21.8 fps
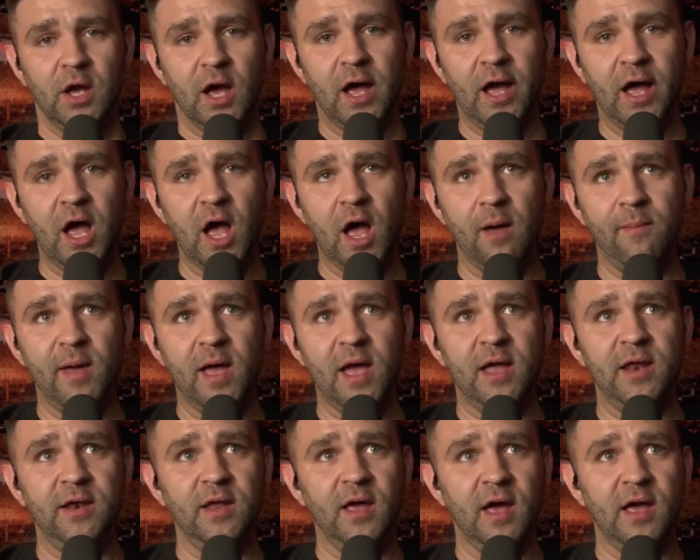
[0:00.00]
Um,
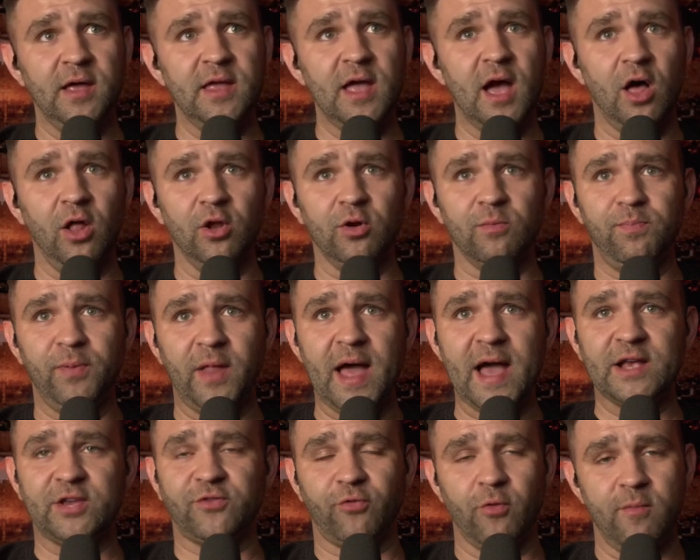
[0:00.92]
and uh, y'all are
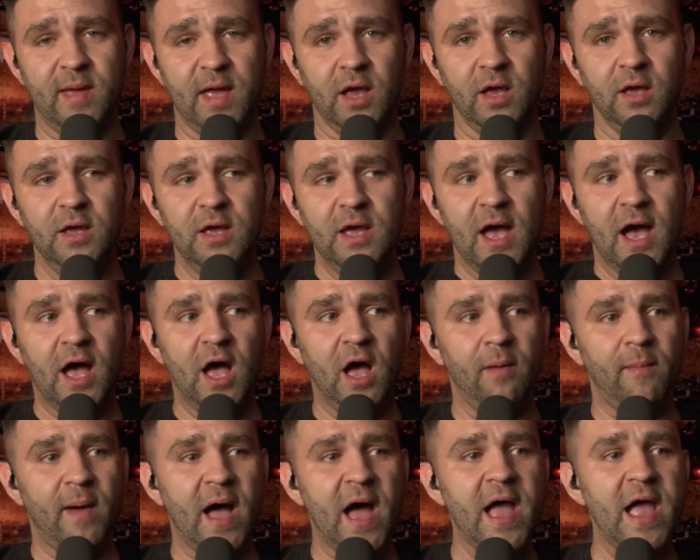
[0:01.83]
blaspheming.
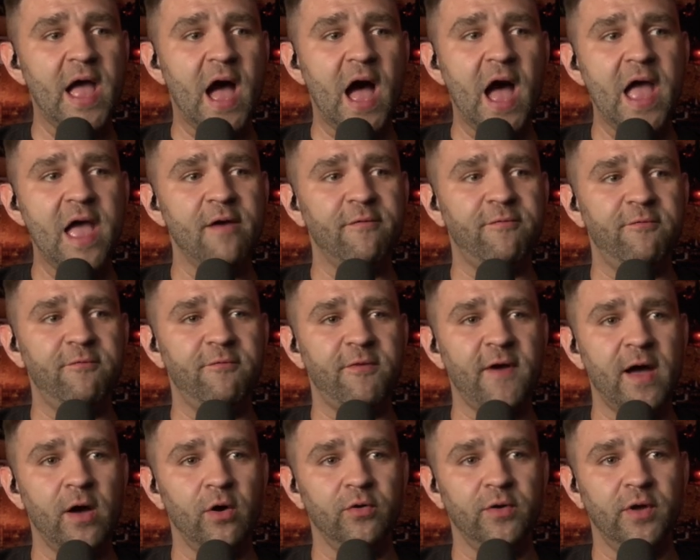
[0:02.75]
Um, I, I have
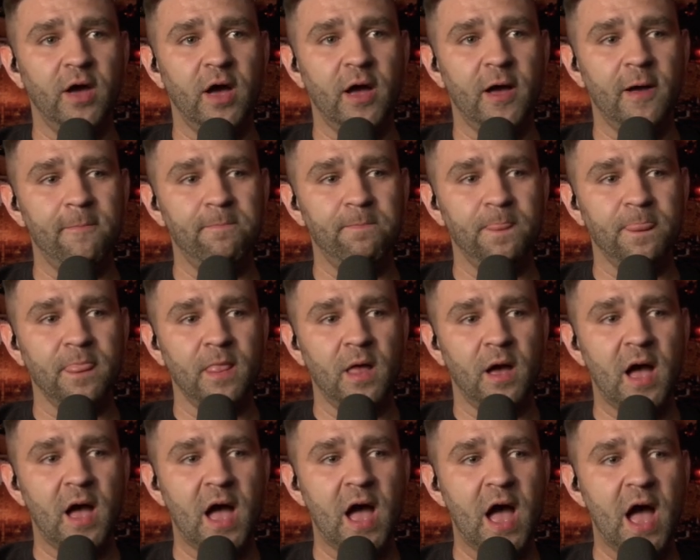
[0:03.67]
found. Um,
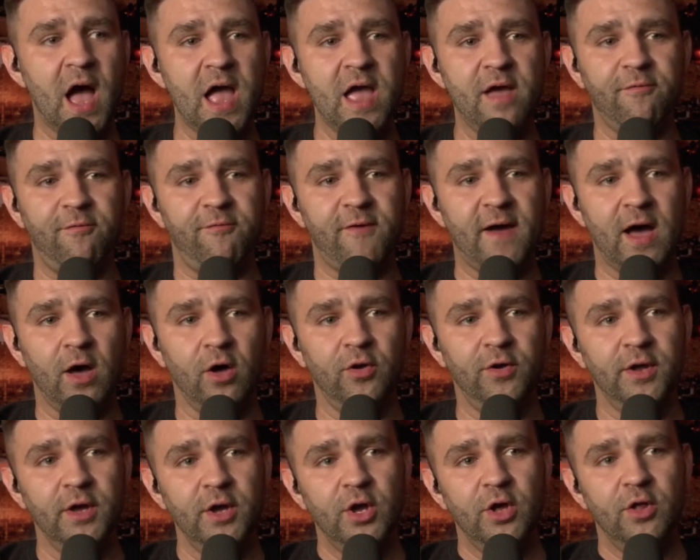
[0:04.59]
I have
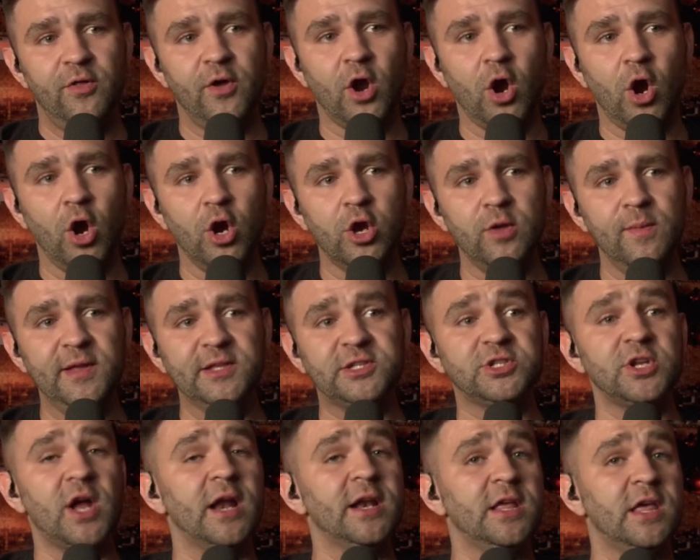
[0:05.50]
found their
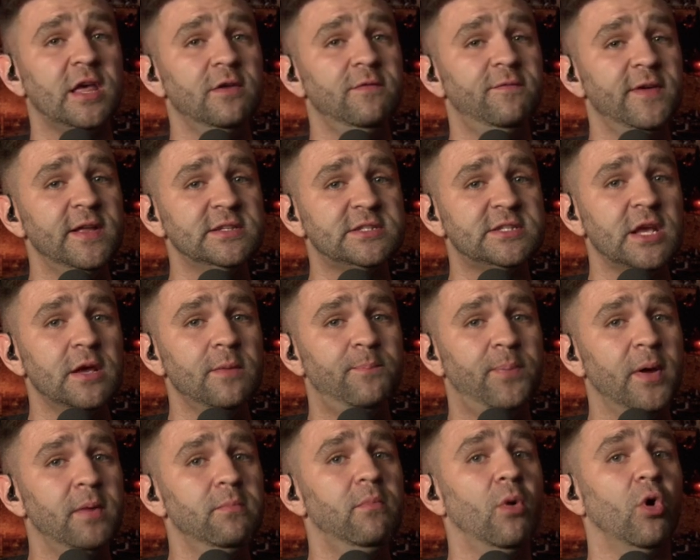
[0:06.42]
arguments not convincing,
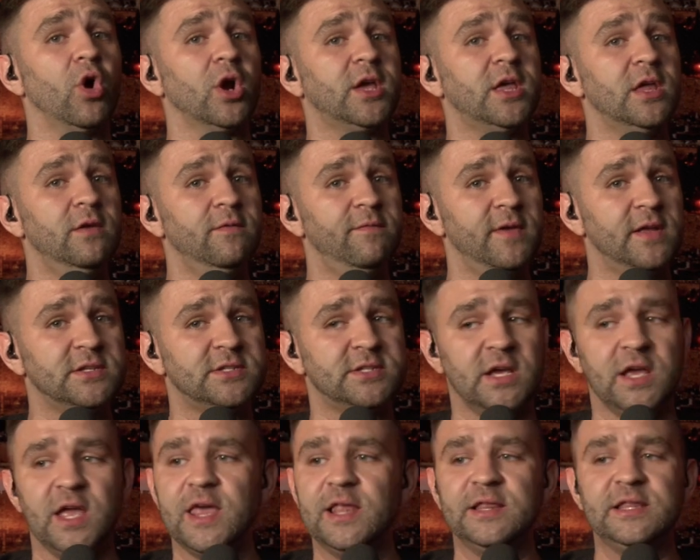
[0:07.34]
but more
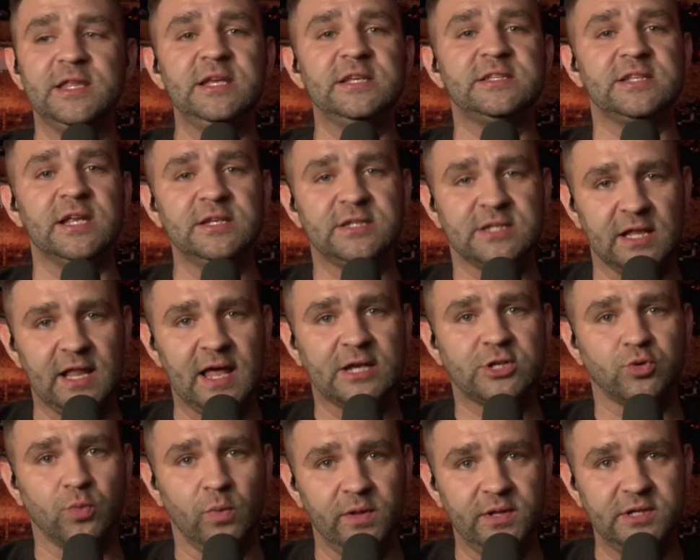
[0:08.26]
convincing, at least
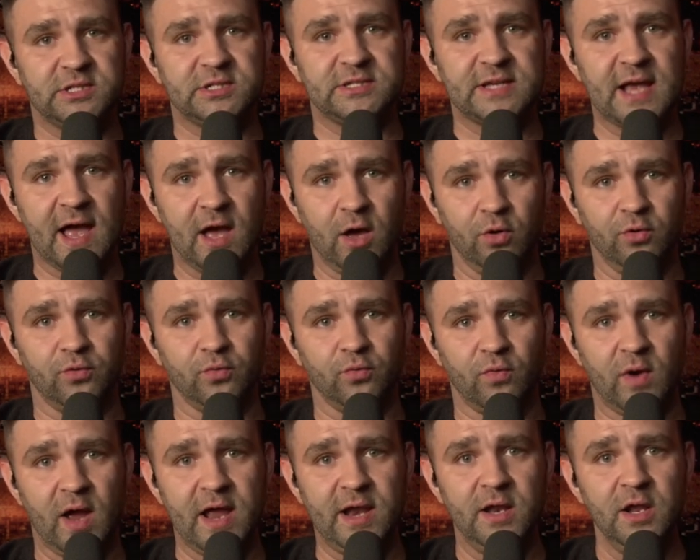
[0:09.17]
intellectually sound,
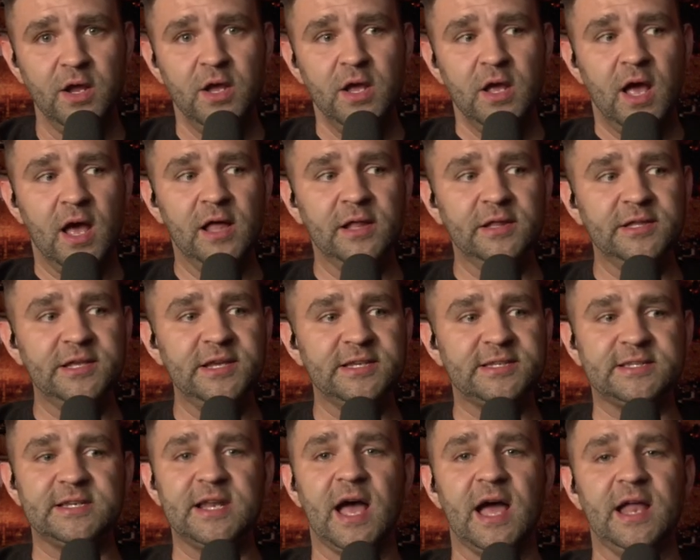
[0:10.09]
right? At
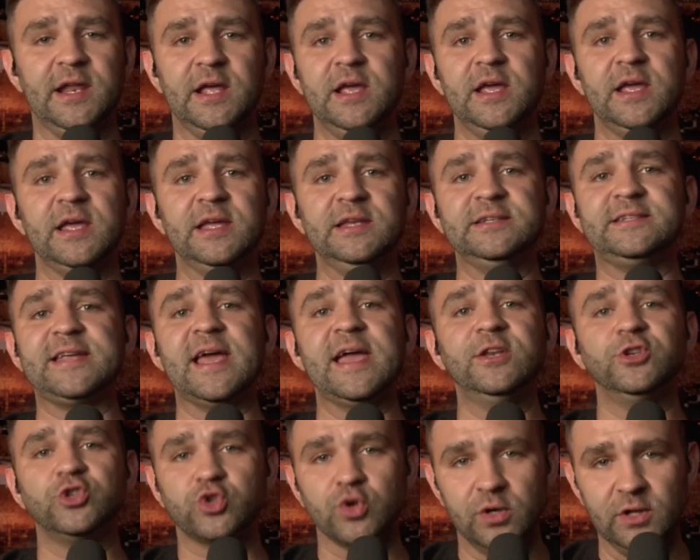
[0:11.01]
least not
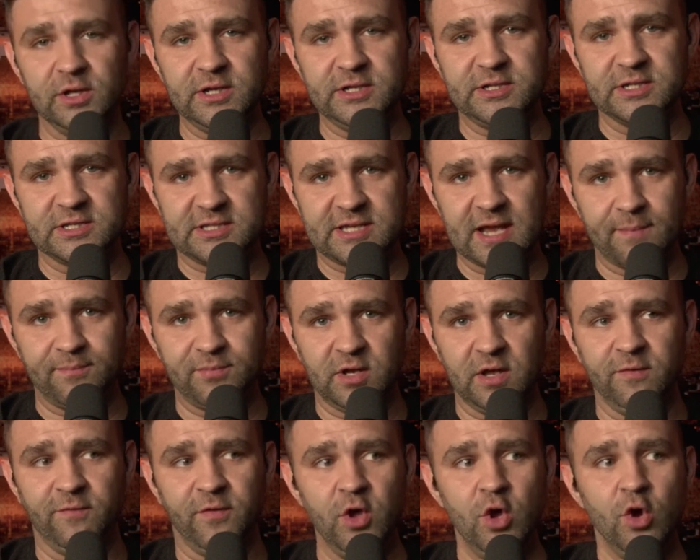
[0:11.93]
intentionally
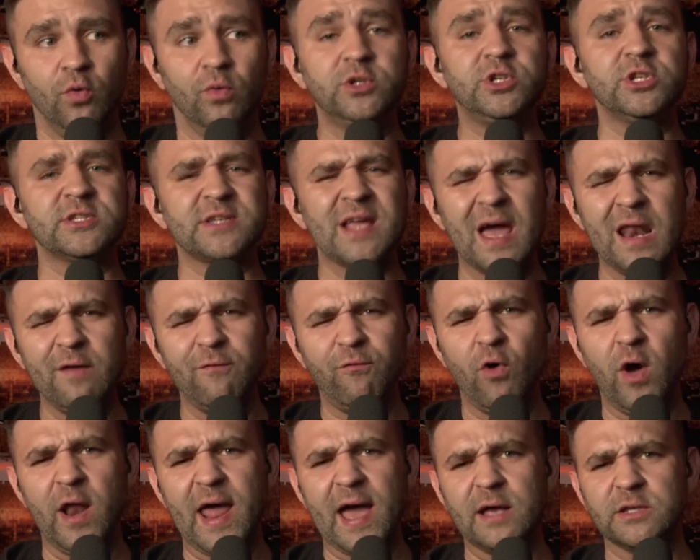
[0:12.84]
deceptive, which is kind of
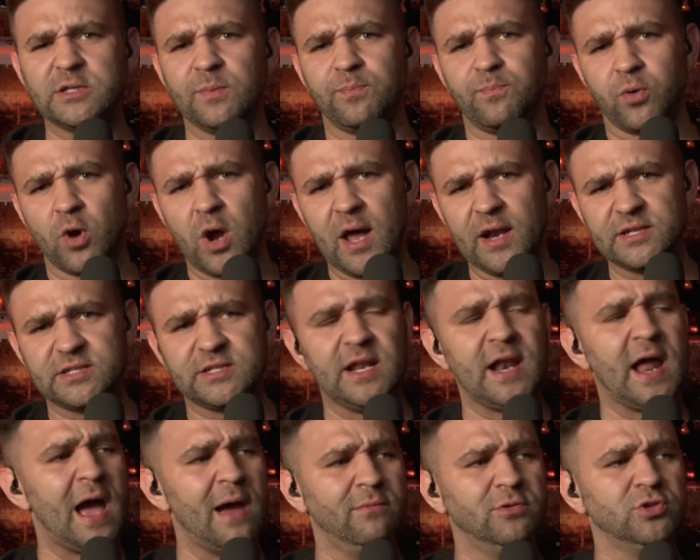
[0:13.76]
what, as a Protestant,
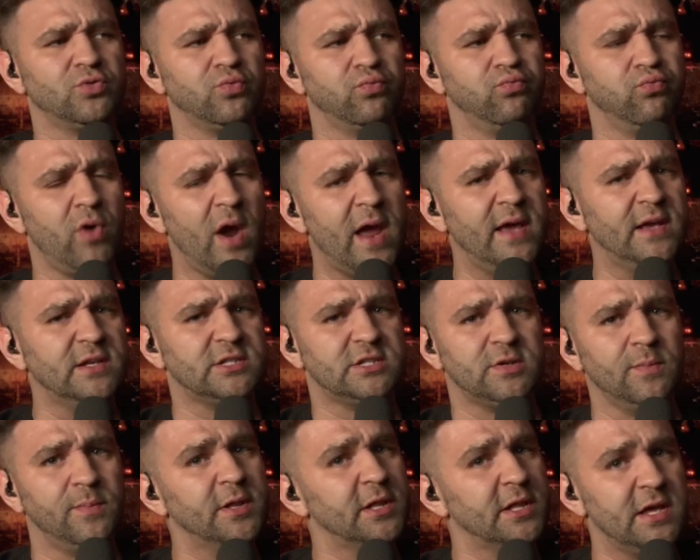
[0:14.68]
I was raised
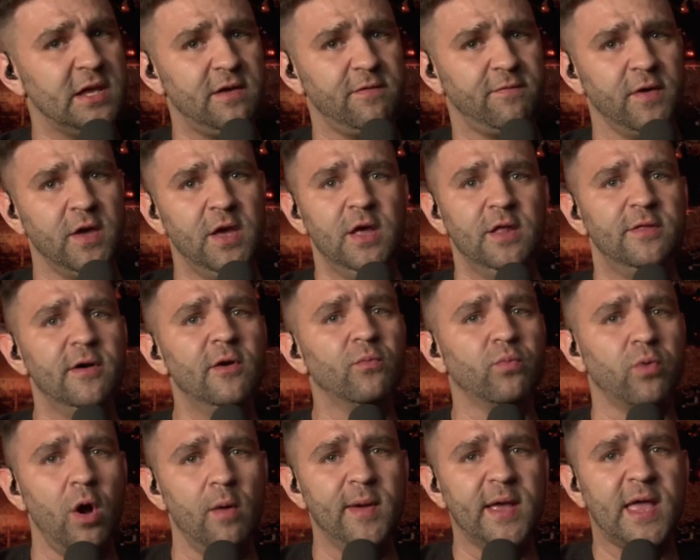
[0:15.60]
to believe that
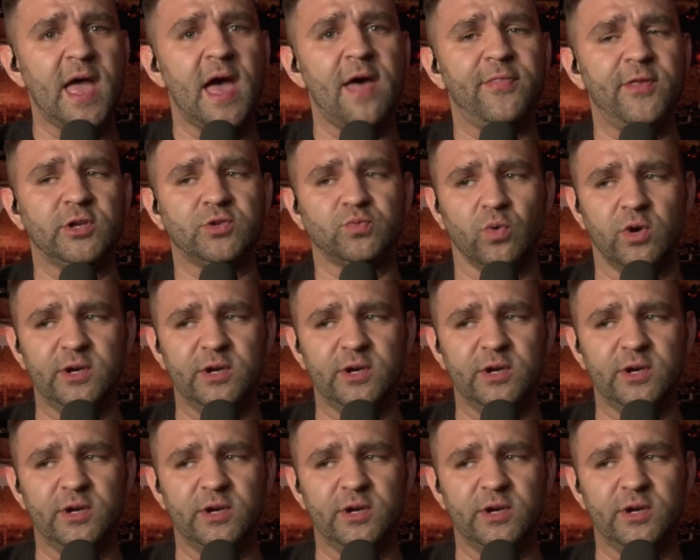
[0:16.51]
Roman Catholics were